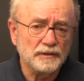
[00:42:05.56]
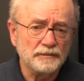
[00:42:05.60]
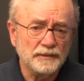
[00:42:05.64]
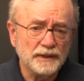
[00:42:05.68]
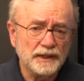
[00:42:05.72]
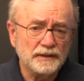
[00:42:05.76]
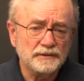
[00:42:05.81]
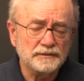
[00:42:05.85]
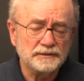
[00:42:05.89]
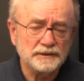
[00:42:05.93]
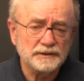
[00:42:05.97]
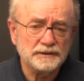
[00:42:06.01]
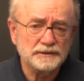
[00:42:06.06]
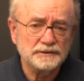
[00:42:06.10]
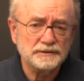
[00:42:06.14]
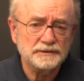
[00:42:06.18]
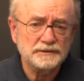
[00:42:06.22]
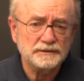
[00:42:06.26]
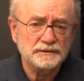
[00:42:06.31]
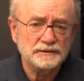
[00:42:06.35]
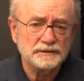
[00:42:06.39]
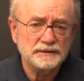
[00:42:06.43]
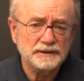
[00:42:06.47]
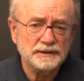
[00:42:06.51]

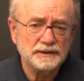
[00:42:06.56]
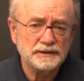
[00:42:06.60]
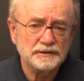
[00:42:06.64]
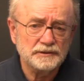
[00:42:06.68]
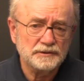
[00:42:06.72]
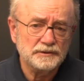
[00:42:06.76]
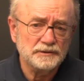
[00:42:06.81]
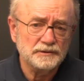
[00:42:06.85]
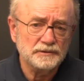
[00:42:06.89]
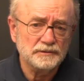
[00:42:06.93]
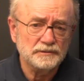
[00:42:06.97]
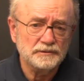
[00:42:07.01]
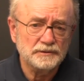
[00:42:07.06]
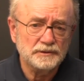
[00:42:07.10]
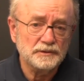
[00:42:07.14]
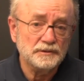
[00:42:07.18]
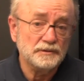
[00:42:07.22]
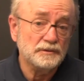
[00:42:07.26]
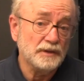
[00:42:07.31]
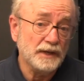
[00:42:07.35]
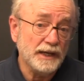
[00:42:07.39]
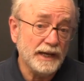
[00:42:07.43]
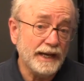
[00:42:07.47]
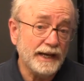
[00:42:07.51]
Mountains into
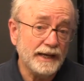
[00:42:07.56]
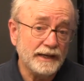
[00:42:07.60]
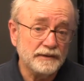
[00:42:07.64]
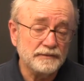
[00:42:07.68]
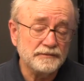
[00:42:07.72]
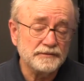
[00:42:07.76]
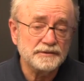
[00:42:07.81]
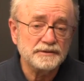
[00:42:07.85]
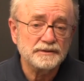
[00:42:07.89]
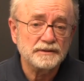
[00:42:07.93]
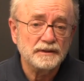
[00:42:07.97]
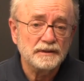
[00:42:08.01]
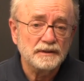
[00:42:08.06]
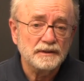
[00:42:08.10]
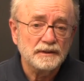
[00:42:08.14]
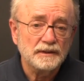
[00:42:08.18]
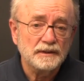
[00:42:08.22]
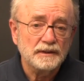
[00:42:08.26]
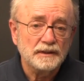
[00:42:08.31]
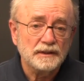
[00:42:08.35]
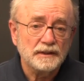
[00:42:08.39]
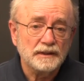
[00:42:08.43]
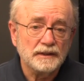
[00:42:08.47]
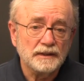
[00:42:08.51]
two halves,
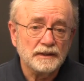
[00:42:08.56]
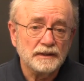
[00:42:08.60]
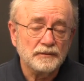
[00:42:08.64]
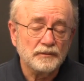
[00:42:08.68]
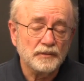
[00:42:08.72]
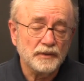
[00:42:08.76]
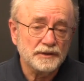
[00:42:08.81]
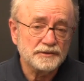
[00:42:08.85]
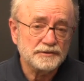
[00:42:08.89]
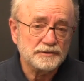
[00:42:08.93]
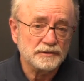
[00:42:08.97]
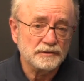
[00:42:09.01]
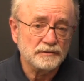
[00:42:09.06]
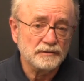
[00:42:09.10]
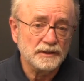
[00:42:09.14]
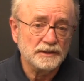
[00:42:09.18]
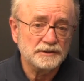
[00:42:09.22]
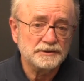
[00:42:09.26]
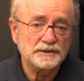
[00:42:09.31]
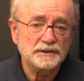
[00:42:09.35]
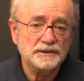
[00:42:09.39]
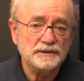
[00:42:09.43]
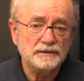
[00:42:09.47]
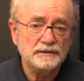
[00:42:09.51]
Western
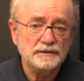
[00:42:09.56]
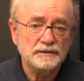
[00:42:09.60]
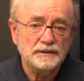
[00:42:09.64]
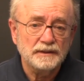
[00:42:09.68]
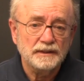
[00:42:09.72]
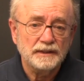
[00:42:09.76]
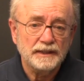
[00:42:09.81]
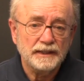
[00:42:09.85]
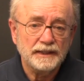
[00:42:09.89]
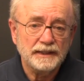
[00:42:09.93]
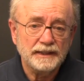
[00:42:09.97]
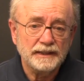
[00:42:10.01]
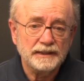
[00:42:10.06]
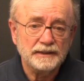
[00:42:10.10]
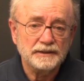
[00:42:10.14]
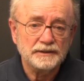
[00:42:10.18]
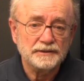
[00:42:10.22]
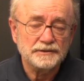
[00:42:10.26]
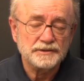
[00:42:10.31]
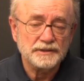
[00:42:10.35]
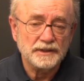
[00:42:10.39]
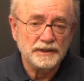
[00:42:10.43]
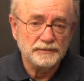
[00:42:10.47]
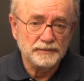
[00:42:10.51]
Russia and
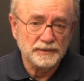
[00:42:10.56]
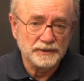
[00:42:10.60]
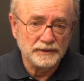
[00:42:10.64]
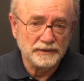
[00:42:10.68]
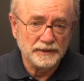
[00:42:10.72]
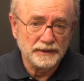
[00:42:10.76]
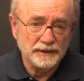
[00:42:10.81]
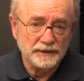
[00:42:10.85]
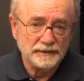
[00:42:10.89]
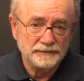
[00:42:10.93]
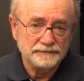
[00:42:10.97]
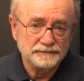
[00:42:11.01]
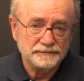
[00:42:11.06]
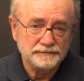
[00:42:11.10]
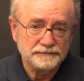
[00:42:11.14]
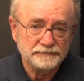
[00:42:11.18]
Siberia.